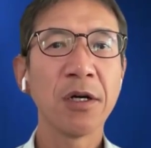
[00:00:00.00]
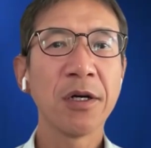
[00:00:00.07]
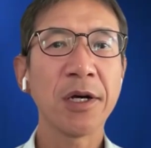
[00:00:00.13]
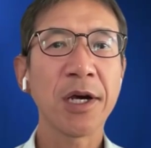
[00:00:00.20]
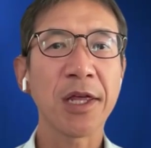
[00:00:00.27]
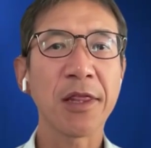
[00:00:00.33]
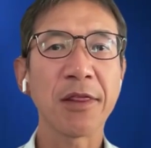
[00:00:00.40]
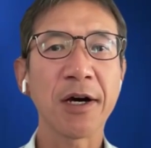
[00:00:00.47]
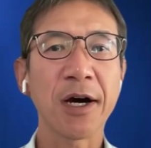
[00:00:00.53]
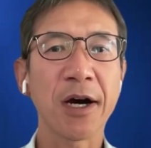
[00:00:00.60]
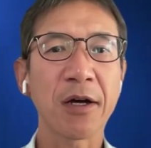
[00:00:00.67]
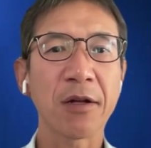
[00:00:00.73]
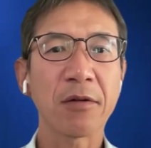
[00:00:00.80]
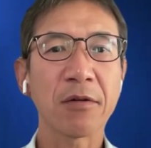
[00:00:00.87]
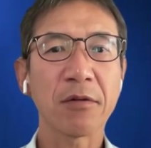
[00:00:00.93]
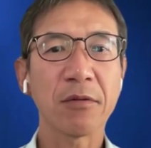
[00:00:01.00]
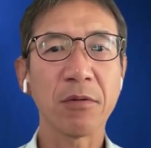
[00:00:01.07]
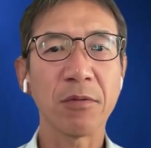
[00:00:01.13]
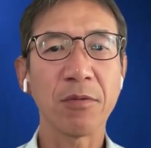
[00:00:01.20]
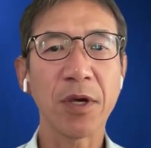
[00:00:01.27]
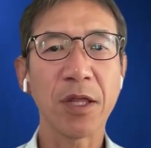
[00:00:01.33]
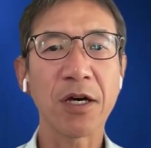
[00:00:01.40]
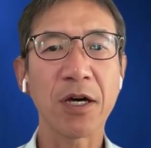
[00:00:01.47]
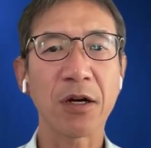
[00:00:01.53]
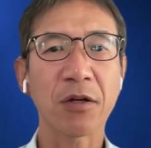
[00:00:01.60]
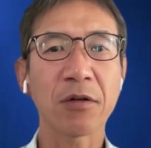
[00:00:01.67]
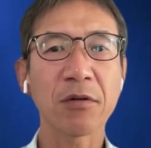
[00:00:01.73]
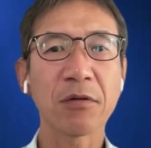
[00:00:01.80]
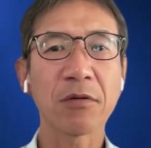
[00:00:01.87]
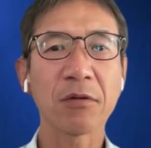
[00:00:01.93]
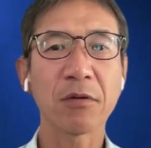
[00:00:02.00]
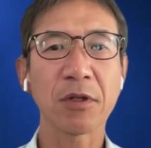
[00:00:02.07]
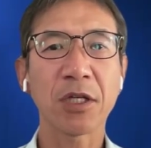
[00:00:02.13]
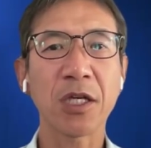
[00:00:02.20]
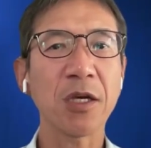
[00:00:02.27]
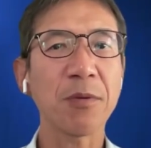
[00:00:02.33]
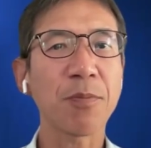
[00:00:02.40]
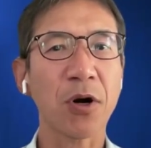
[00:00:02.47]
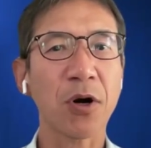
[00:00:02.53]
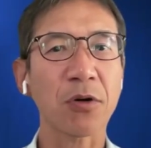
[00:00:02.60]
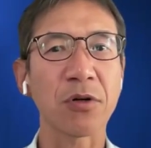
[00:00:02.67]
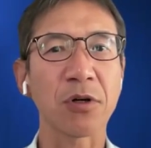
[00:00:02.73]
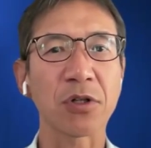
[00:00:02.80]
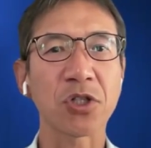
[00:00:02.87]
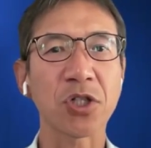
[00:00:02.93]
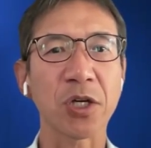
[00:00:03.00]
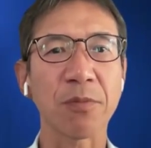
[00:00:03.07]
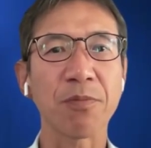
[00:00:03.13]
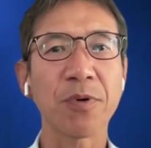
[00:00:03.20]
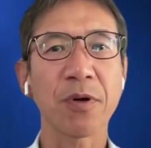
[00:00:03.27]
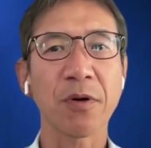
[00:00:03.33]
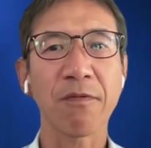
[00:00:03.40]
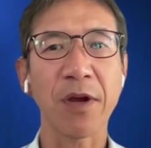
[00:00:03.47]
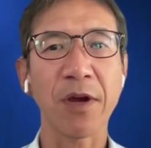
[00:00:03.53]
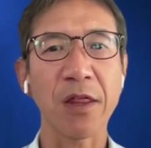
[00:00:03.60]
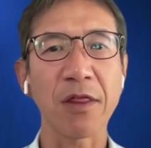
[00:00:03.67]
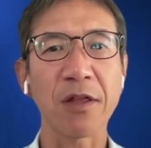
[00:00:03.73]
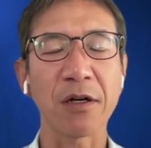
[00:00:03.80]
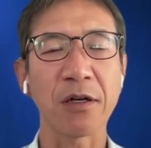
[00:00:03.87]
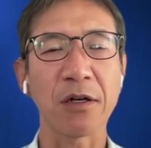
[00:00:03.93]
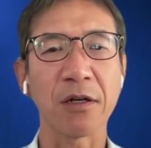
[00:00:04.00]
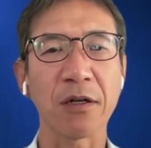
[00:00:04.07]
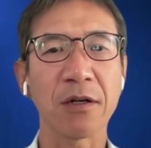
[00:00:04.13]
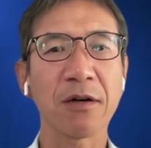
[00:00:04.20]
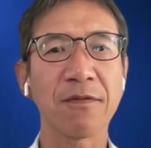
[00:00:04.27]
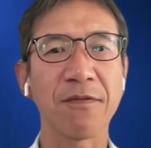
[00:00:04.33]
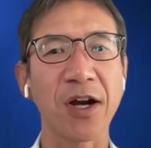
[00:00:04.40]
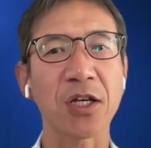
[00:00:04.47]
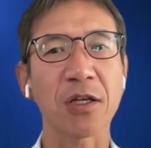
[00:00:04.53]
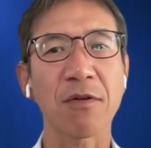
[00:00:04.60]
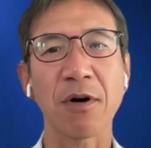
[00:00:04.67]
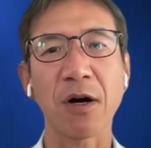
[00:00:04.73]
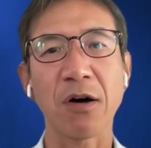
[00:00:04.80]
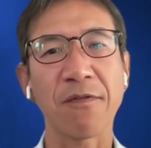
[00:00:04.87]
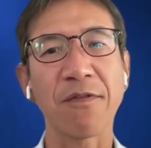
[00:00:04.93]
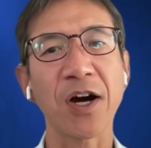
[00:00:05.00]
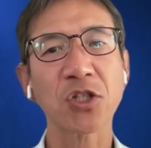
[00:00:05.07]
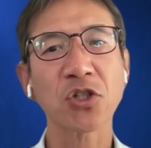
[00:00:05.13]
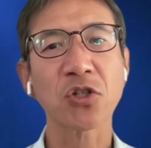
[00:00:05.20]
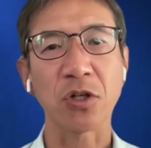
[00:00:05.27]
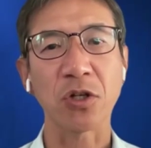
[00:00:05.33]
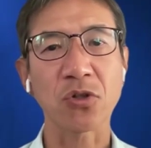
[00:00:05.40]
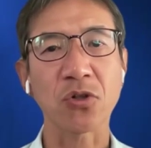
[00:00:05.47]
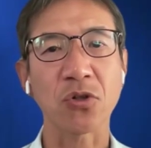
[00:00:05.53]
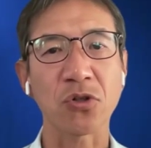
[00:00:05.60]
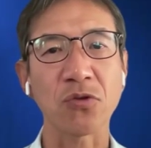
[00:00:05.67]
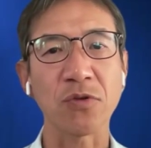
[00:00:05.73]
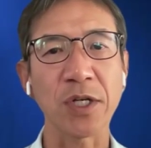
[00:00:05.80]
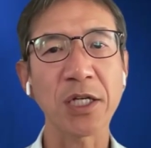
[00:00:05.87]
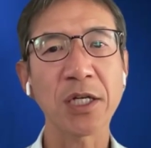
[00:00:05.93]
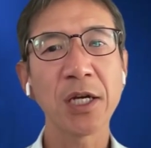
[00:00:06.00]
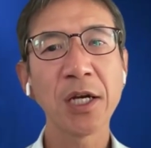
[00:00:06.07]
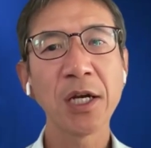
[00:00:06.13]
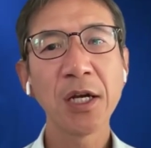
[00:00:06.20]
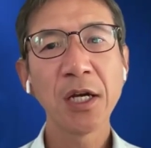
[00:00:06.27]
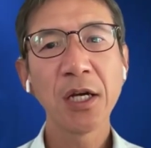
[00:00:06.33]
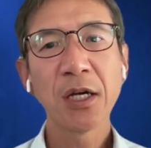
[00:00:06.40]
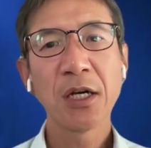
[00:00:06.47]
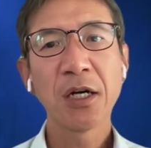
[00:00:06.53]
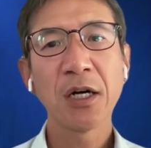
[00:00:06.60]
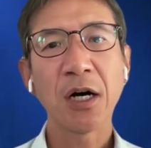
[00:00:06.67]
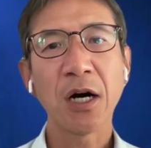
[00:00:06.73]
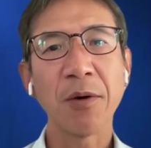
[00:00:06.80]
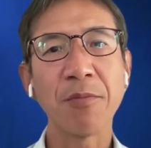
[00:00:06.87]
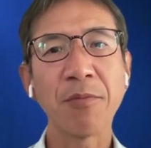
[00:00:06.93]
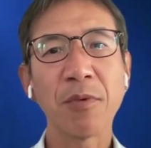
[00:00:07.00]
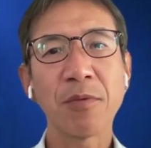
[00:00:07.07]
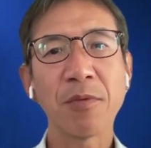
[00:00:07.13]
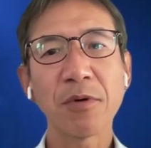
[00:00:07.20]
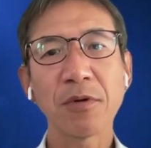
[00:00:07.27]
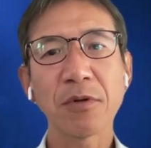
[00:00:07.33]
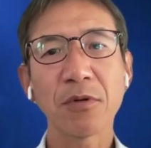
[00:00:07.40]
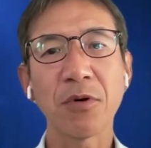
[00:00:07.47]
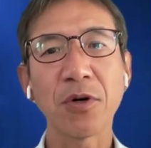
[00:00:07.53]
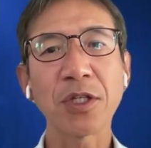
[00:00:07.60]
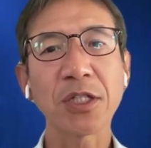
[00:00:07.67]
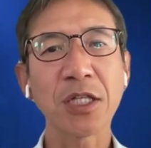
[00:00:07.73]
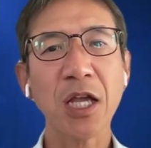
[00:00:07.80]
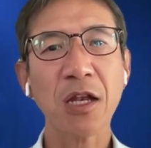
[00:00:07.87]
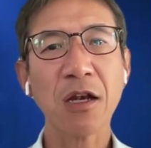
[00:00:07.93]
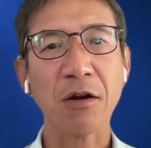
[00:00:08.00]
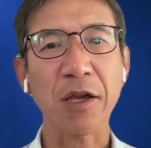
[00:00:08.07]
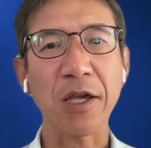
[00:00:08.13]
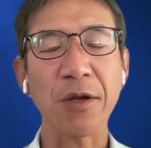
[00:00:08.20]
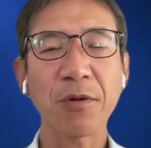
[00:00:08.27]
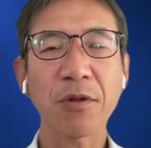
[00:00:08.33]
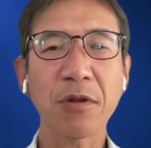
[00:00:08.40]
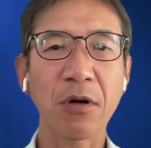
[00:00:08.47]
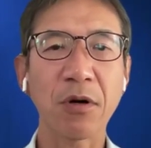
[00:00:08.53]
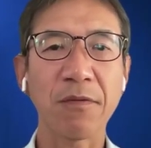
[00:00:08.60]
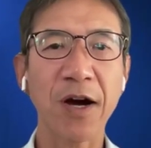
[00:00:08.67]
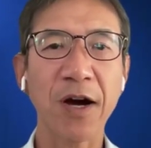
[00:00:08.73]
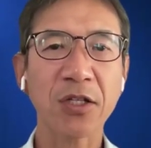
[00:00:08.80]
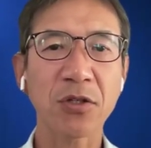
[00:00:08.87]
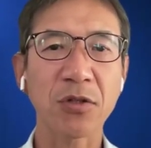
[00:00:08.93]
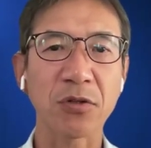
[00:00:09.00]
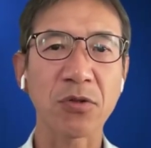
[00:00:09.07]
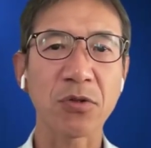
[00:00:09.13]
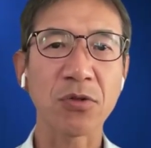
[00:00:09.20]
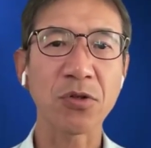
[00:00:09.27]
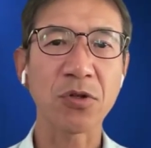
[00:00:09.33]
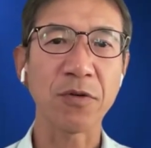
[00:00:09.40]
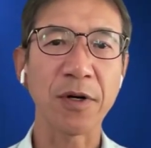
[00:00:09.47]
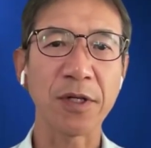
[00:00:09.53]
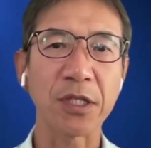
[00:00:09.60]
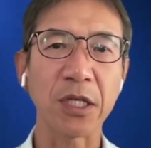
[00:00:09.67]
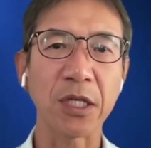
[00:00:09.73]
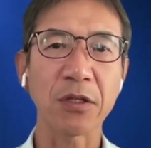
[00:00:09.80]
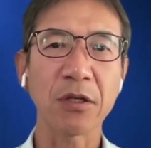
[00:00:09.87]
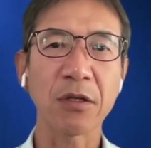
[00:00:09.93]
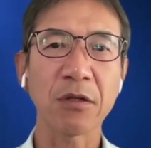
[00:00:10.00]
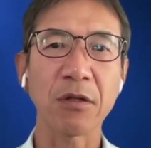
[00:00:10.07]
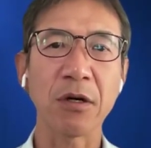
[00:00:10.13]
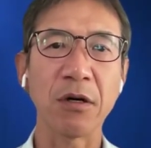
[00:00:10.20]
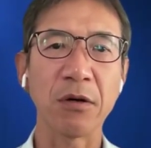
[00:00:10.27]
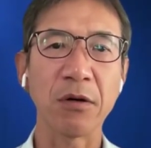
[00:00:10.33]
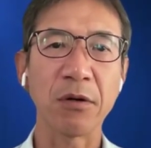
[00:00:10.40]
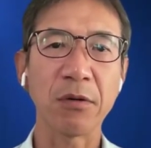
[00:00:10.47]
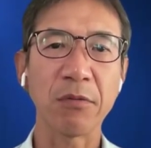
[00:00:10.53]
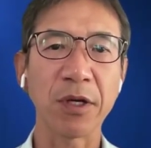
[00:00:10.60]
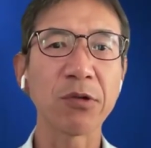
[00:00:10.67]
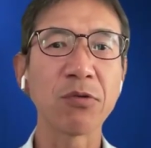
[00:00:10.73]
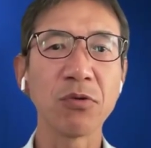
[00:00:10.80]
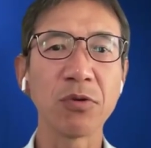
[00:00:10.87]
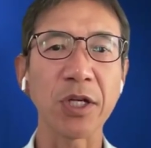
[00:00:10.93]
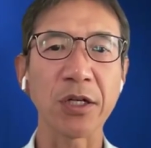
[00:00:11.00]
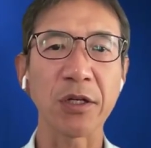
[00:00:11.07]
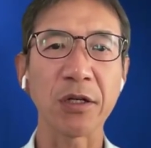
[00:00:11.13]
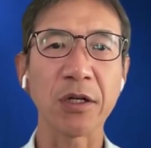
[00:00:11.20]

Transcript: and that with a key partnership with vascular surgery. Coincidentally, vascular surgery was recruiting